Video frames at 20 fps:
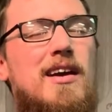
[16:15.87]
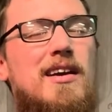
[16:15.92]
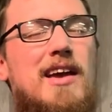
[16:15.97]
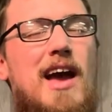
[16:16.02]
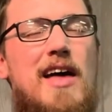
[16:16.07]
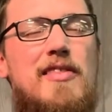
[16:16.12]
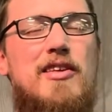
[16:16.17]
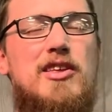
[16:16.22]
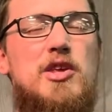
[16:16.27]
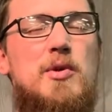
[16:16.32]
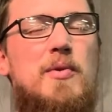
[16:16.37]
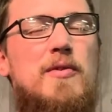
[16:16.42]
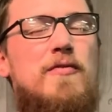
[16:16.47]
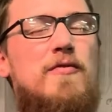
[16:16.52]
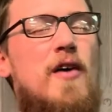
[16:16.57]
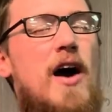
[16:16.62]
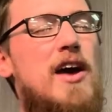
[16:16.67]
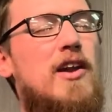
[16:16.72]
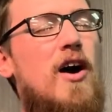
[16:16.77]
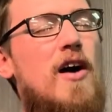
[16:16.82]
God, that you
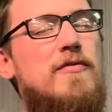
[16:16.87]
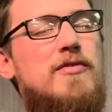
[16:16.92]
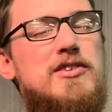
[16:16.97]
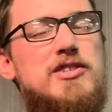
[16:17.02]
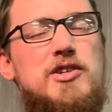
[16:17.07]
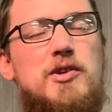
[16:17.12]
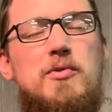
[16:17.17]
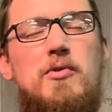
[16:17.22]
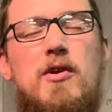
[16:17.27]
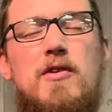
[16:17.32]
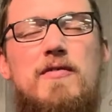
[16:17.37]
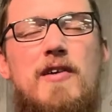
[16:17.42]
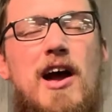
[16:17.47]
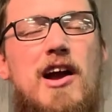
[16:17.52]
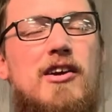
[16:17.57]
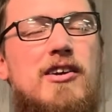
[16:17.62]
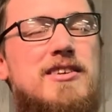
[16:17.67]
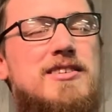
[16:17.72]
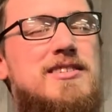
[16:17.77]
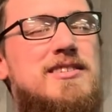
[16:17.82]
would fight off this
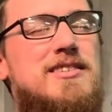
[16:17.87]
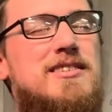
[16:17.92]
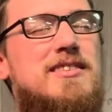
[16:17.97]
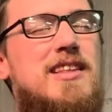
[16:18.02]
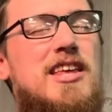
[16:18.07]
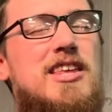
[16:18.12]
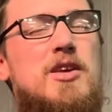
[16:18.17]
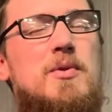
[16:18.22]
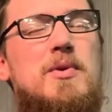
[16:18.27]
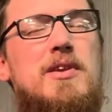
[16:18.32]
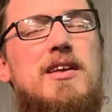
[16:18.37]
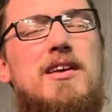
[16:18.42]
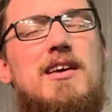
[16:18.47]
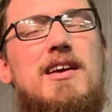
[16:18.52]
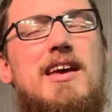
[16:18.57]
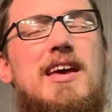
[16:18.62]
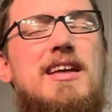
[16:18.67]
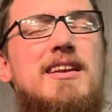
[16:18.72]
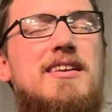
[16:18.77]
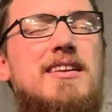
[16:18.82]
coronavirus, that you would
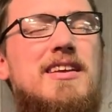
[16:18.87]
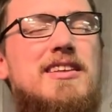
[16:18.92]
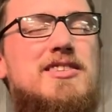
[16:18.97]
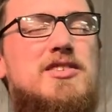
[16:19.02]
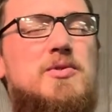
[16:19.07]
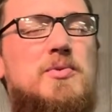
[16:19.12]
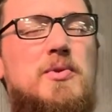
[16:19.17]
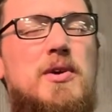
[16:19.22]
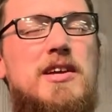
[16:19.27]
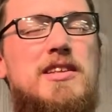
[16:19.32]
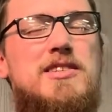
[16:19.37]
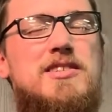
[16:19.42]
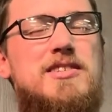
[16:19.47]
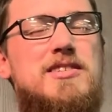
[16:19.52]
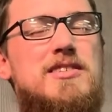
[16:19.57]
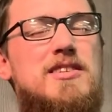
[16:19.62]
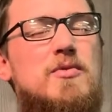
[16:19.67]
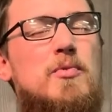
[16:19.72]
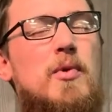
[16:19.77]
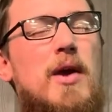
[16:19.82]
end its
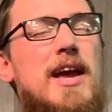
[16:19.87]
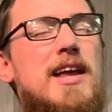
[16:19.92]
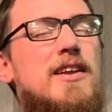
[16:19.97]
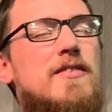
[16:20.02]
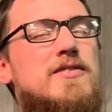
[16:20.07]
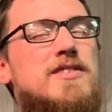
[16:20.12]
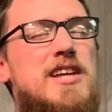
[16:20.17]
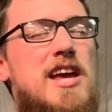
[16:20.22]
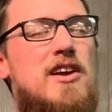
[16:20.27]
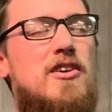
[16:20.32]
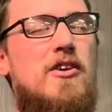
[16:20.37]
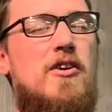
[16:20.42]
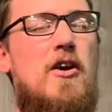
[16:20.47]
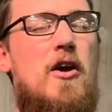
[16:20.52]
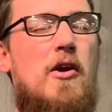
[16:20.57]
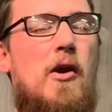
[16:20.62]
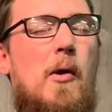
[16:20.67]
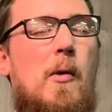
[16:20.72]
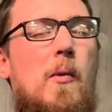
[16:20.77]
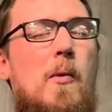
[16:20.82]
reign of terror
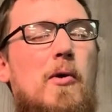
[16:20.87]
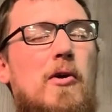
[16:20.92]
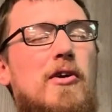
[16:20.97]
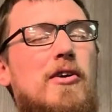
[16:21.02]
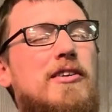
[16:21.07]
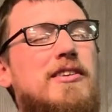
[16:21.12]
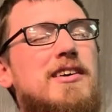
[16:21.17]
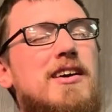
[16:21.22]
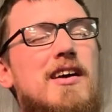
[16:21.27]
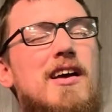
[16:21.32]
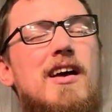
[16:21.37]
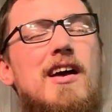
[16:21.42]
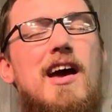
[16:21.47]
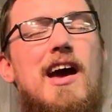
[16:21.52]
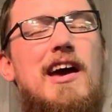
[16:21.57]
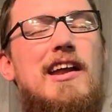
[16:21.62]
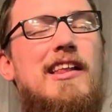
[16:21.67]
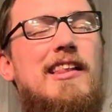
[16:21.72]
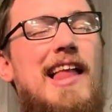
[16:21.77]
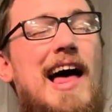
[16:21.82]
on our world,
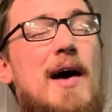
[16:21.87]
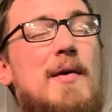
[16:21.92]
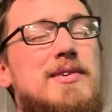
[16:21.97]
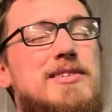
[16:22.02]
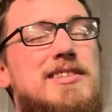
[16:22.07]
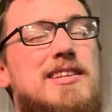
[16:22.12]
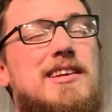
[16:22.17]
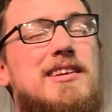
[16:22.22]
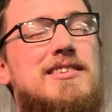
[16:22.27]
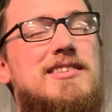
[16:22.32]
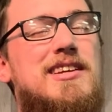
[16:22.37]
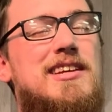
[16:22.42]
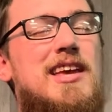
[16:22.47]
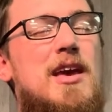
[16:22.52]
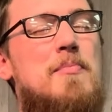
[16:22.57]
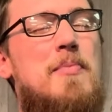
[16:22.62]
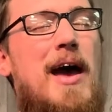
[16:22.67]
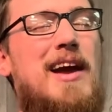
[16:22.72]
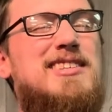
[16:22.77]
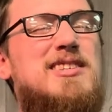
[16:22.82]
and allow us to
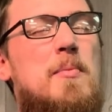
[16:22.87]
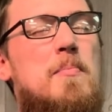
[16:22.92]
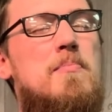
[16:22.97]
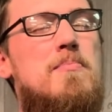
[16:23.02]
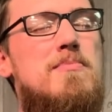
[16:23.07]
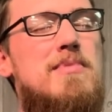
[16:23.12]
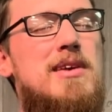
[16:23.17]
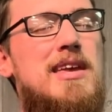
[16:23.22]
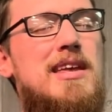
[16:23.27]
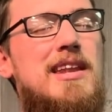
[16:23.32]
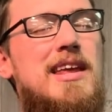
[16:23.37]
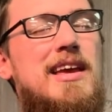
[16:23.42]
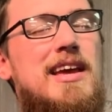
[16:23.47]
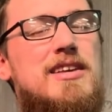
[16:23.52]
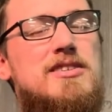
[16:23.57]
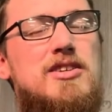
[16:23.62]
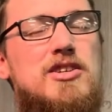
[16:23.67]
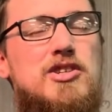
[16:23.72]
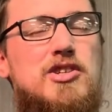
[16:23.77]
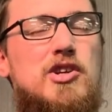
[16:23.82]
get back to meeting
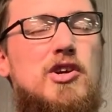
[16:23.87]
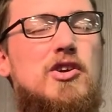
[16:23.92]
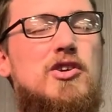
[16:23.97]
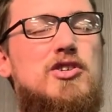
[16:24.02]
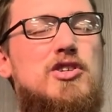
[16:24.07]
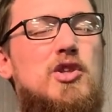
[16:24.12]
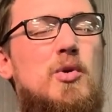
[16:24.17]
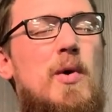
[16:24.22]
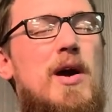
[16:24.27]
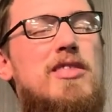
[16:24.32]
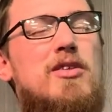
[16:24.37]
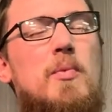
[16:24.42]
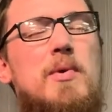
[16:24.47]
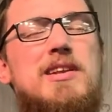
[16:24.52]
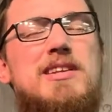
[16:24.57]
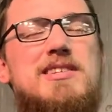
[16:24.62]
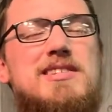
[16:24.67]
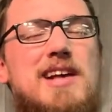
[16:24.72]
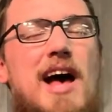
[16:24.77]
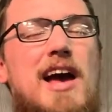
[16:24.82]
as a church the way that
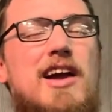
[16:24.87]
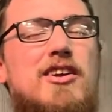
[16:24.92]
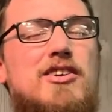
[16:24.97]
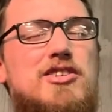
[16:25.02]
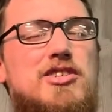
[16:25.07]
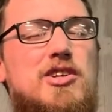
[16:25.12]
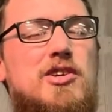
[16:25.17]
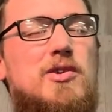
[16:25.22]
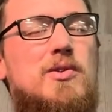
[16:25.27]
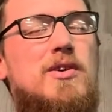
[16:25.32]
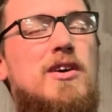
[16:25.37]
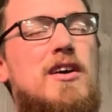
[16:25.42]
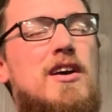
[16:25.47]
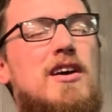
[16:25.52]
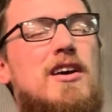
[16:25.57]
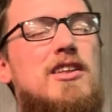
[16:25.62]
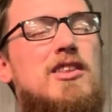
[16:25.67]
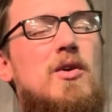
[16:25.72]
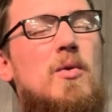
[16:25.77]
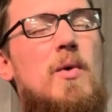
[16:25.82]
we desire to,
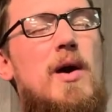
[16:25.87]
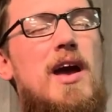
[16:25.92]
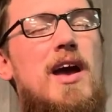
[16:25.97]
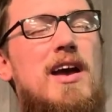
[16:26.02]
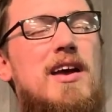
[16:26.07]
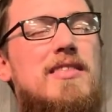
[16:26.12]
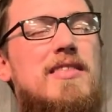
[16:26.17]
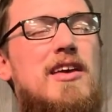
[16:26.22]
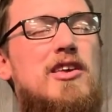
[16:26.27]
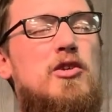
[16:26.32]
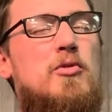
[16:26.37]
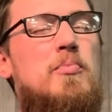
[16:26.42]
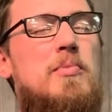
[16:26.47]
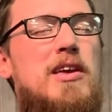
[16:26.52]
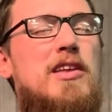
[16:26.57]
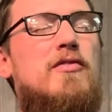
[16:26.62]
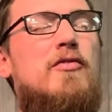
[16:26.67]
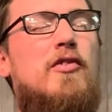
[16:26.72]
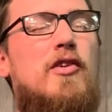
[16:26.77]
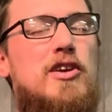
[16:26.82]
the way that you
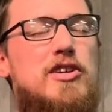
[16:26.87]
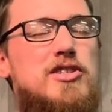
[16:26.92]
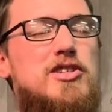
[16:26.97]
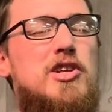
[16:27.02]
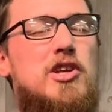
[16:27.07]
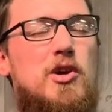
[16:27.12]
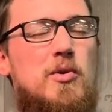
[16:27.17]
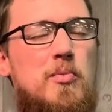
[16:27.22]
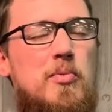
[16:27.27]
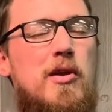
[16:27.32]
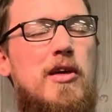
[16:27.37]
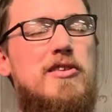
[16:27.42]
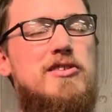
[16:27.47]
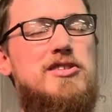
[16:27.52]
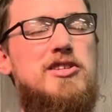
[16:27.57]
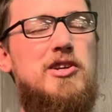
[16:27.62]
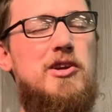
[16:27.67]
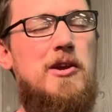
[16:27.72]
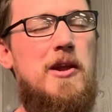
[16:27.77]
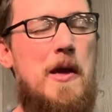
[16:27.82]
mean for us to. We pray
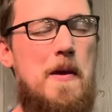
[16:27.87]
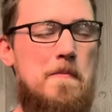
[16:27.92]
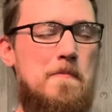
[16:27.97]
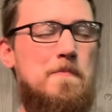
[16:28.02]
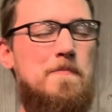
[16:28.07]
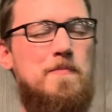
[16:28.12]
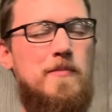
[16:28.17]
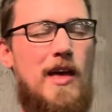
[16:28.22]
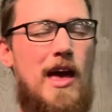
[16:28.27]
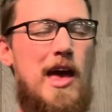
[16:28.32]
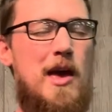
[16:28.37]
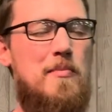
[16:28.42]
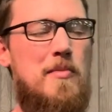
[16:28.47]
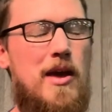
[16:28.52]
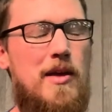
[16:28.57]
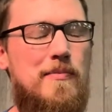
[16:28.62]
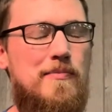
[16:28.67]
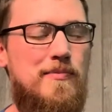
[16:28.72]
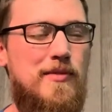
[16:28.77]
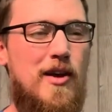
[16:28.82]
this in your name.
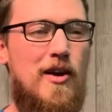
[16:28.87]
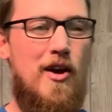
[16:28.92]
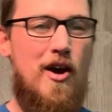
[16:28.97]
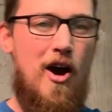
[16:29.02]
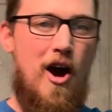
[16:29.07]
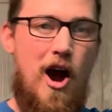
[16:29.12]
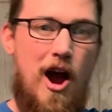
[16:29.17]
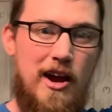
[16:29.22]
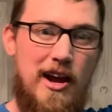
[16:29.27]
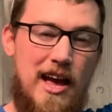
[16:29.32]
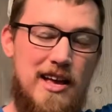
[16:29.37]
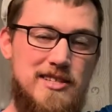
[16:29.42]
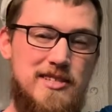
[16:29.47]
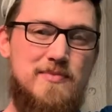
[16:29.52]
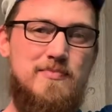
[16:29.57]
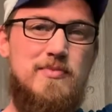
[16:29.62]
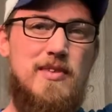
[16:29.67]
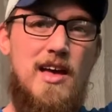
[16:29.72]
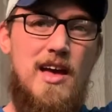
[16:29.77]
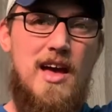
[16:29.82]
Amen. All right, guys,